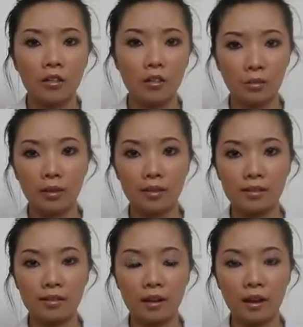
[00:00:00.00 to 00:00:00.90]
do
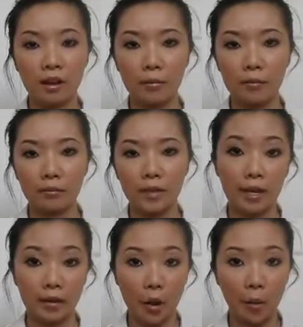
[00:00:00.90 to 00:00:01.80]
this that
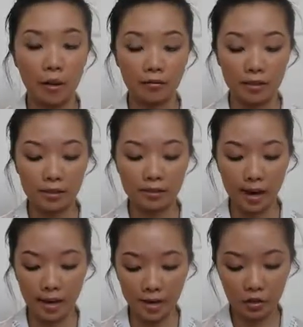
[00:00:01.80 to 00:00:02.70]
I know of, is
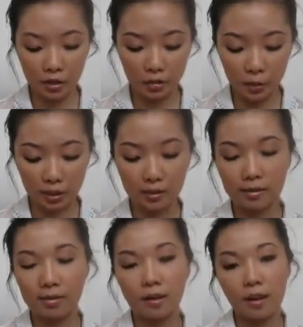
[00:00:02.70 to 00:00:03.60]
I actually,
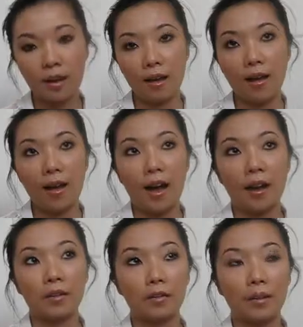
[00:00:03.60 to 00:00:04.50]
because
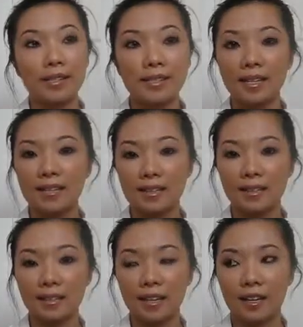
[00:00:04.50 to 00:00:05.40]
my skin isn't